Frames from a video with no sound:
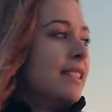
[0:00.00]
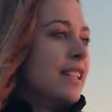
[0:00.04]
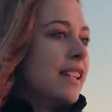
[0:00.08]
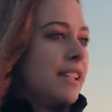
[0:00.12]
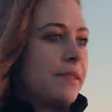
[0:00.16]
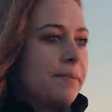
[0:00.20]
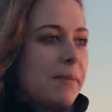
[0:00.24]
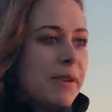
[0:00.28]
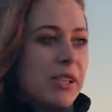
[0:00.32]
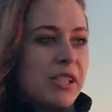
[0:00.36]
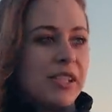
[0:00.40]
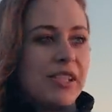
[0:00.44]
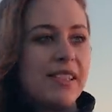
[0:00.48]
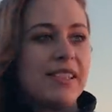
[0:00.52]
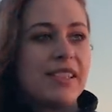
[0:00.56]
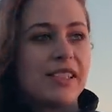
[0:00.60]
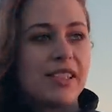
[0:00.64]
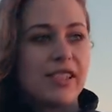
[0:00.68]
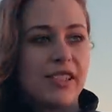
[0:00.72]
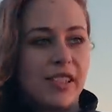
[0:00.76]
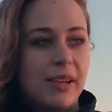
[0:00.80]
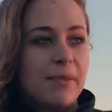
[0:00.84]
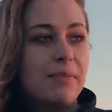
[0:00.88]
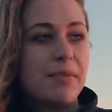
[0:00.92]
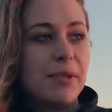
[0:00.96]
especially in
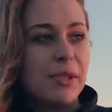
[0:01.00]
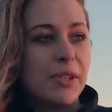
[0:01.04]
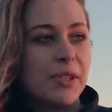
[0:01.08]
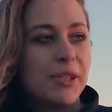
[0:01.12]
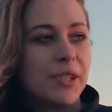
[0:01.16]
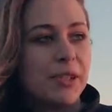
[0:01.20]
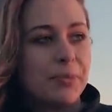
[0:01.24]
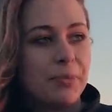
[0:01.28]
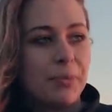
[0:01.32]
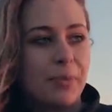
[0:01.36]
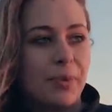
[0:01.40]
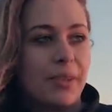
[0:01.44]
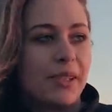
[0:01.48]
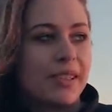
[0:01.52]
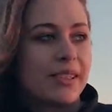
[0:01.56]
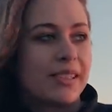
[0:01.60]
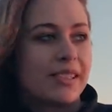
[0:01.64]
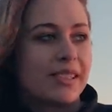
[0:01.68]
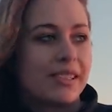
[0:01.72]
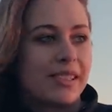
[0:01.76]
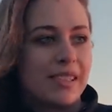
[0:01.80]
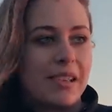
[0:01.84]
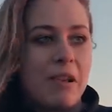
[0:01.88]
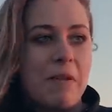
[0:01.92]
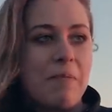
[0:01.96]
this championship, but
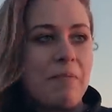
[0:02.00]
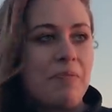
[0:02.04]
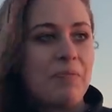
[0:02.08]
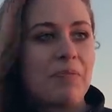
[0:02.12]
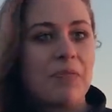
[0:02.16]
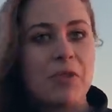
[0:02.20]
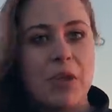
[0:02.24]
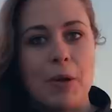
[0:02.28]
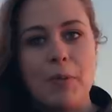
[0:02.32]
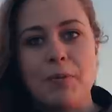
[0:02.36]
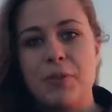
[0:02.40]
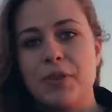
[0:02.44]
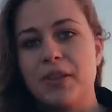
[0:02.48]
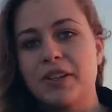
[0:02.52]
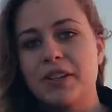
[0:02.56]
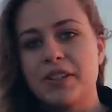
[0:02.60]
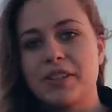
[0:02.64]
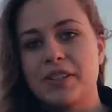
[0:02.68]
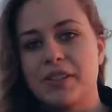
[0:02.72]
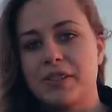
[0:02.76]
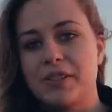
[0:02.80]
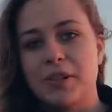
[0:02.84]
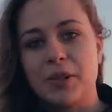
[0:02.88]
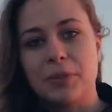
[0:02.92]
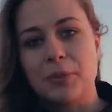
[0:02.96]
something
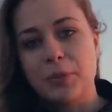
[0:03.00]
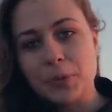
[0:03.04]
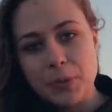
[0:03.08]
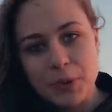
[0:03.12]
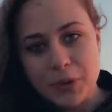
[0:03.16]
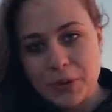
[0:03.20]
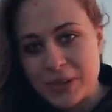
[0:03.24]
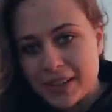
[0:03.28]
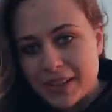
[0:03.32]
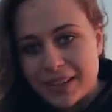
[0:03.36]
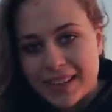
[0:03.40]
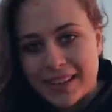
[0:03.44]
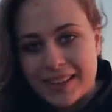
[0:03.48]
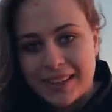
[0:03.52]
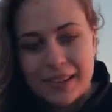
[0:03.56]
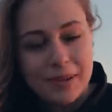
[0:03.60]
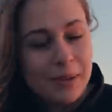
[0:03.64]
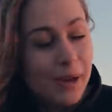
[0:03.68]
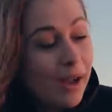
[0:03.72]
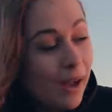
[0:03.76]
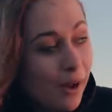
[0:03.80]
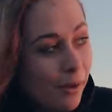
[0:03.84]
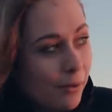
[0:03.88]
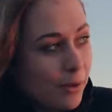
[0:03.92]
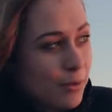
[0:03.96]
is not working like
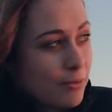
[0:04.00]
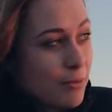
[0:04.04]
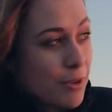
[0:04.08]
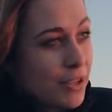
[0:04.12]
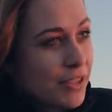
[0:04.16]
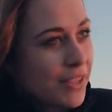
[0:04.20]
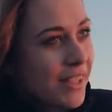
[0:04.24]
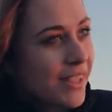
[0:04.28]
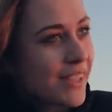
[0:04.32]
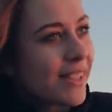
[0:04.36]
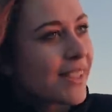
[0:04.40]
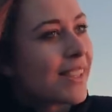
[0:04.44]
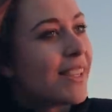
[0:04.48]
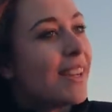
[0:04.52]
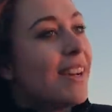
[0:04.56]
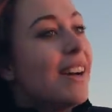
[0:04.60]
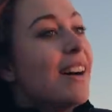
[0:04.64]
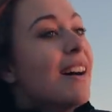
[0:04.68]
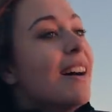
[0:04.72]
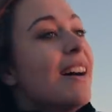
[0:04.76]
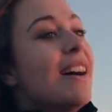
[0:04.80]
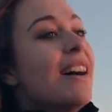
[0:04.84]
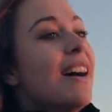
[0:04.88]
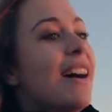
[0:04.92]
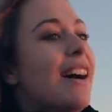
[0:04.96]
how we want it.
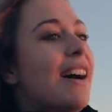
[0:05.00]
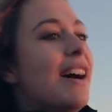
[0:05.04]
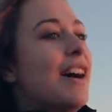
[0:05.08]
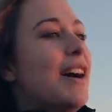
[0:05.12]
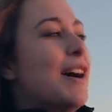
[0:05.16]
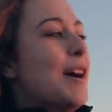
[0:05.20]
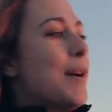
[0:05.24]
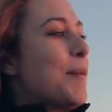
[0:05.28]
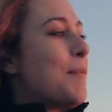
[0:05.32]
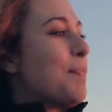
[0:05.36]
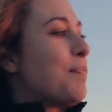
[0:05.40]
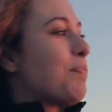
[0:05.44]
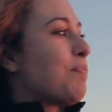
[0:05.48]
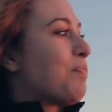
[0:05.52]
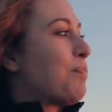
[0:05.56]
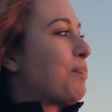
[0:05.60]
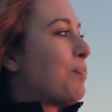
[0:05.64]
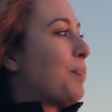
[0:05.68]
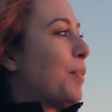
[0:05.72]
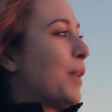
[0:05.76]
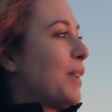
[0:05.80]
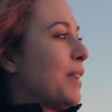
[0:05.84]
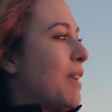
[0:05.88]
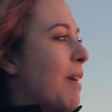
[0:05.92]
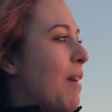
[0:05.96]
Um,
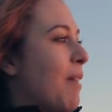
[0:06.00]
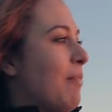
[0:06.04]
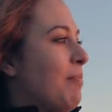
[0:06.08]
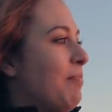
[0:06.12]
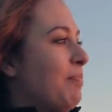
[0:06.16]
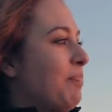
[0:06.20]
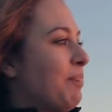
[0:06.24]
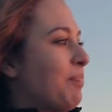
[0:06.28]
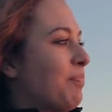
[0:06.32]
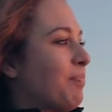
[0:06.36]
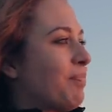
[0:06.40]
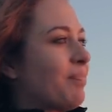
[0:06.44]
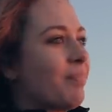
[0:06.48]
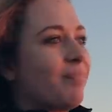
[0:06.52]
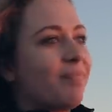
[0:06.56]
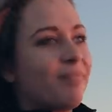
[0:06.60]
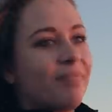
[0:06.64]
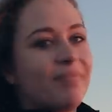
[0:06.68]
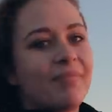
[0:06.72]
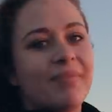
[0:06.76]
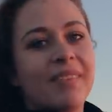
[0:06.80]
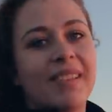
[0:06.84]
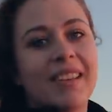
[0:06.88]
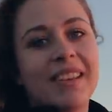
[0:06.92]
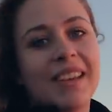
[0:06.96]
but yeah,
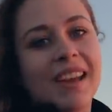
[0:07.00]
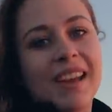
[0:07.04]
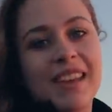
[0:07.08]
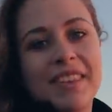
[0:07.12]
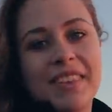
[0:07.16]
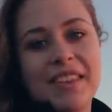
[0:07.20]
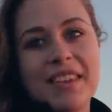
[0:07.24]
I